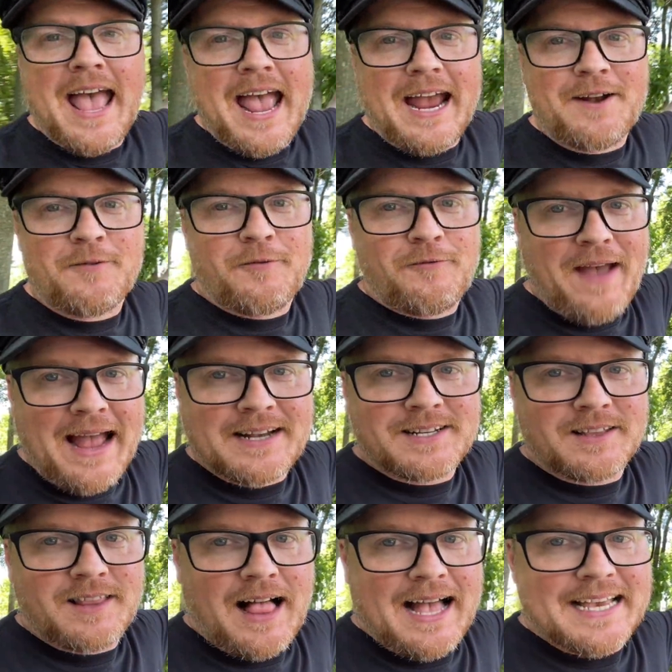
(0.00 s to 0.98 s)
and
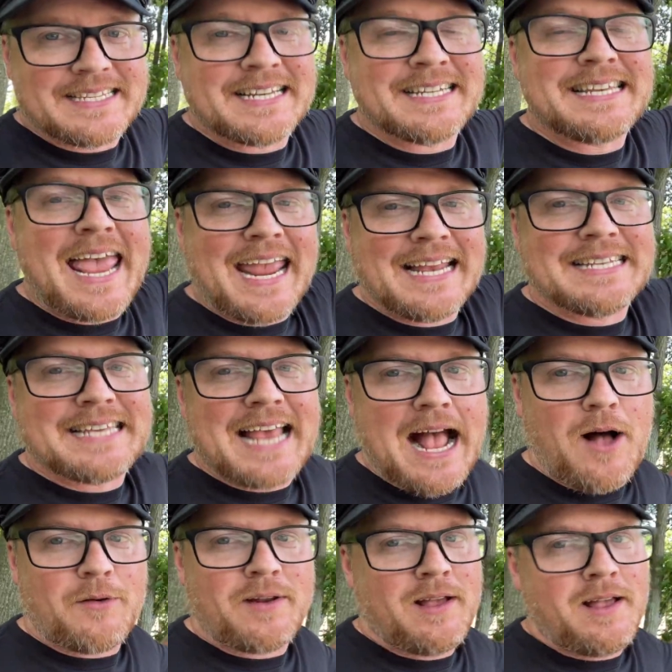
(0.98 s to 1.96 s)
vandalized and taken
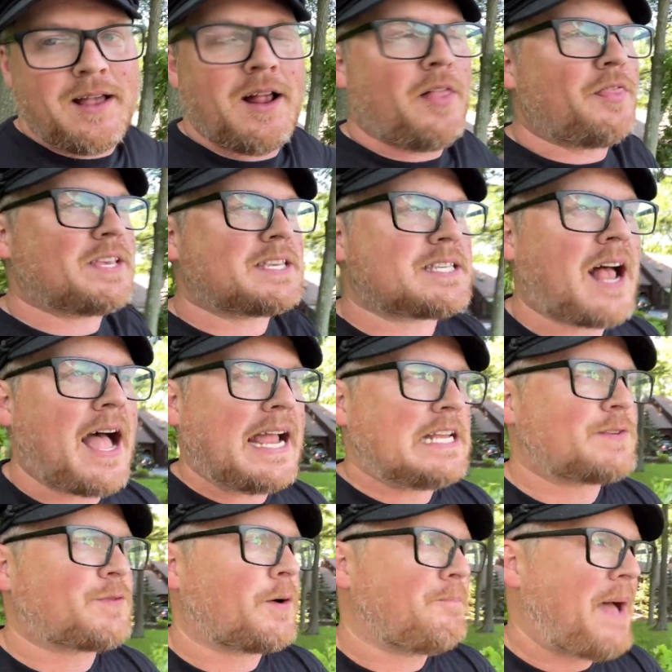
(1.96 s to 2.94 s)
down the
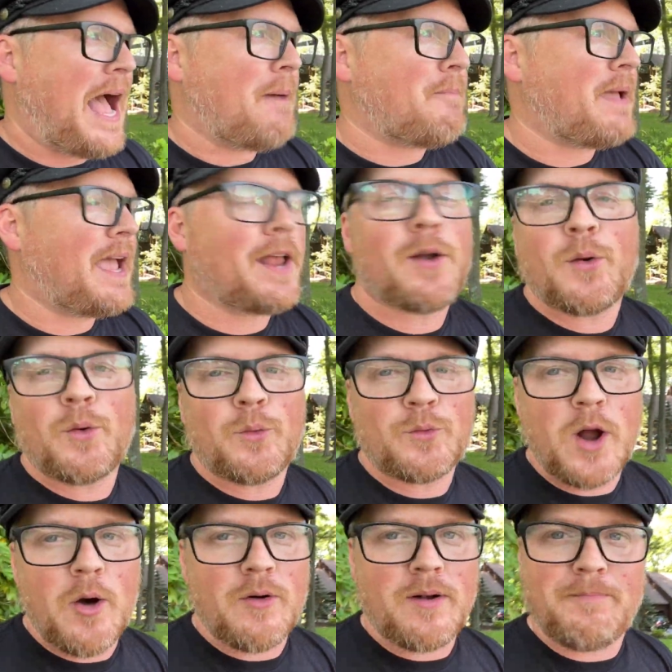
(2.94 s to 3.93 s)
signs for Batman
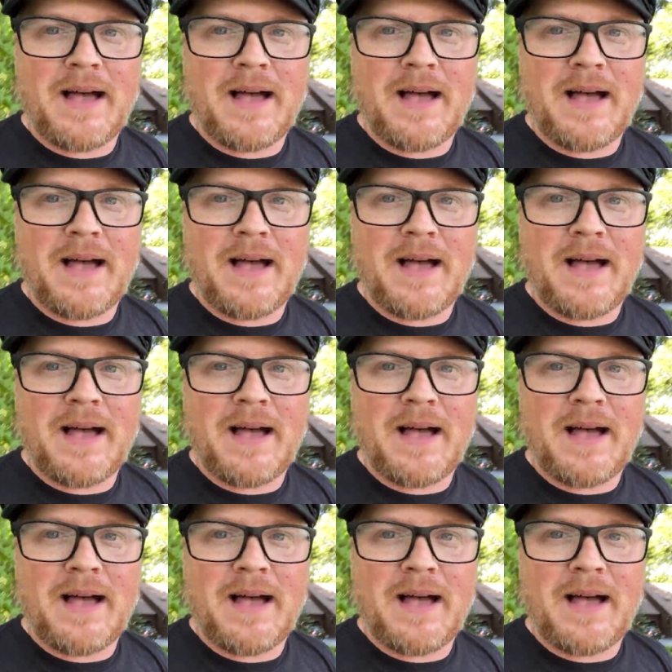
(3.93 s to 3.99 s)
Road.